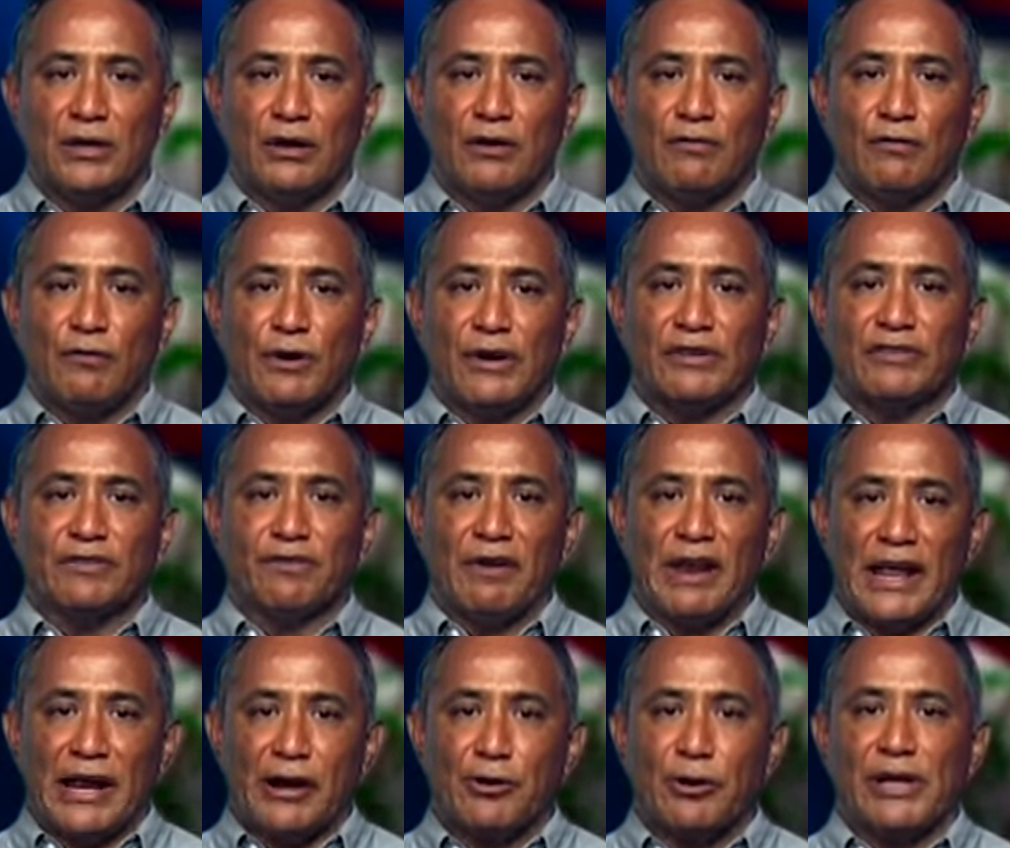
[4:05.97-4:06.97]
for its
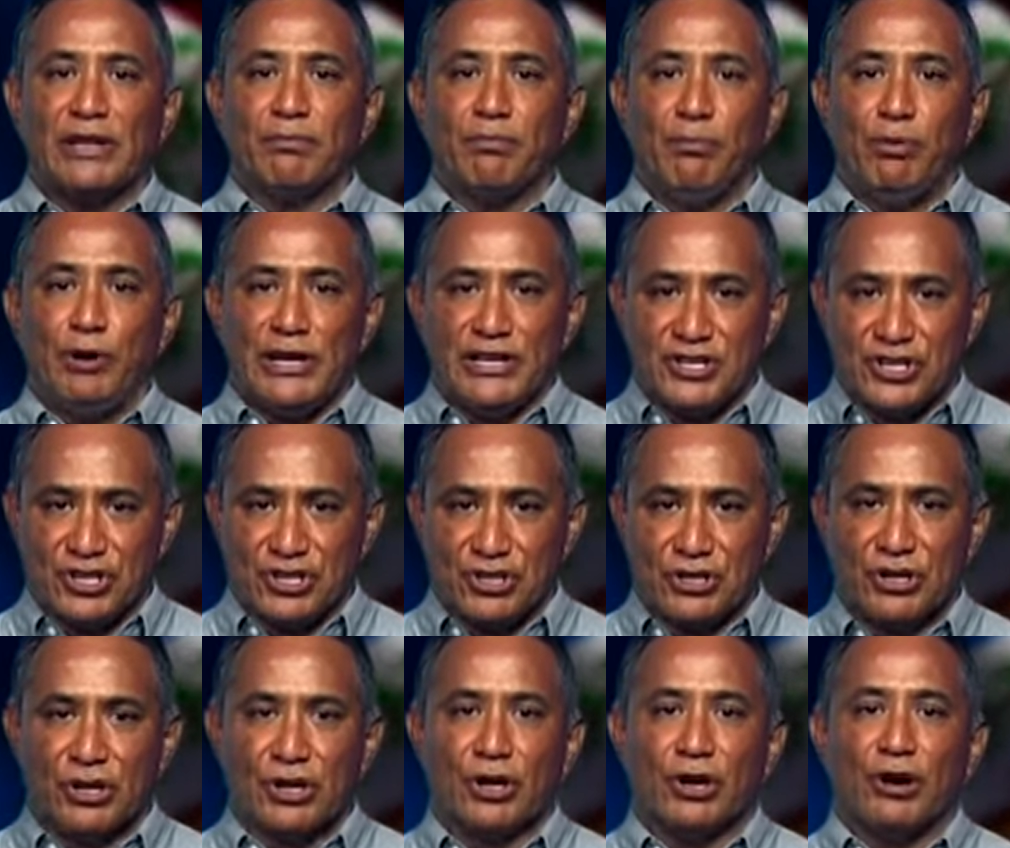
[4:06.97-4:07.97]
flagrant breach
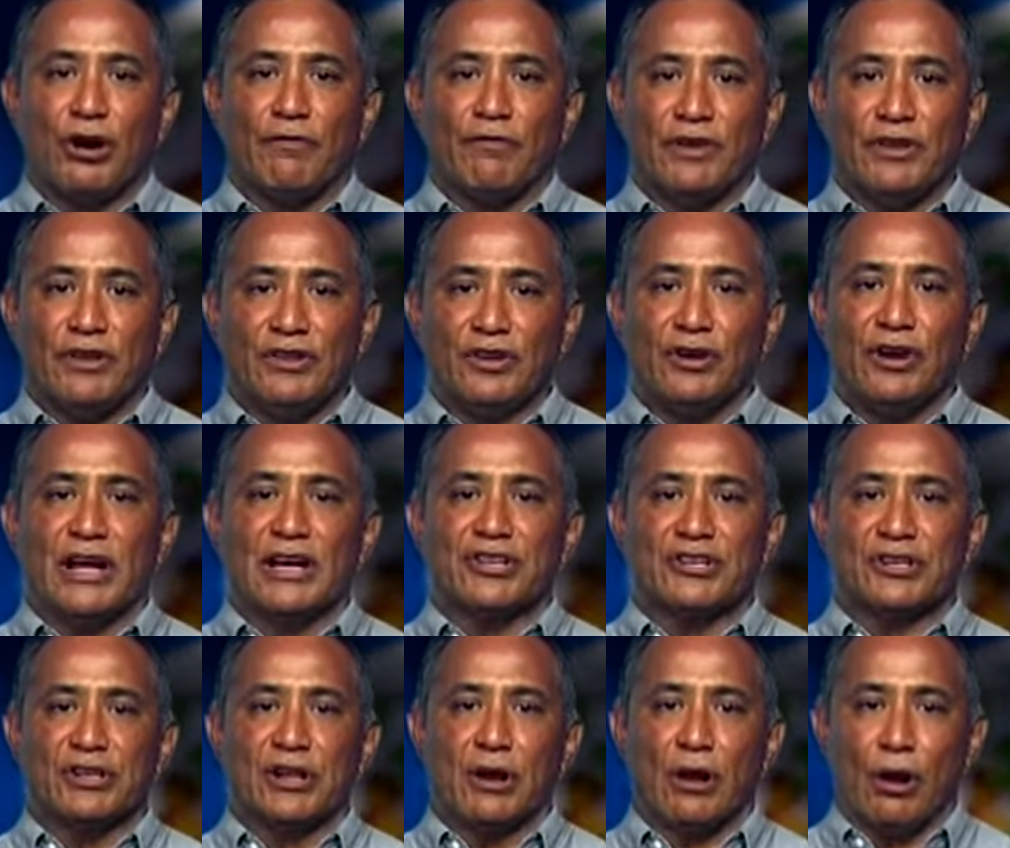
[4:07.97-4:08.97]
of
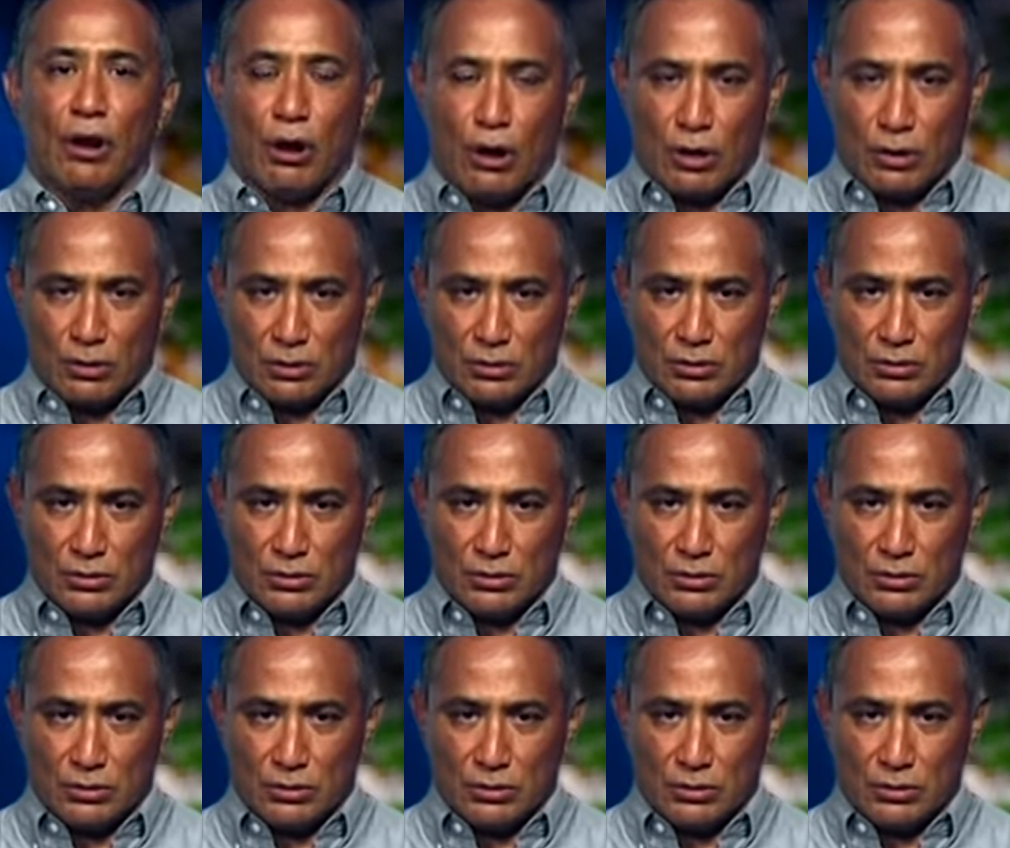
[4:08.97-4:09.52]
international law.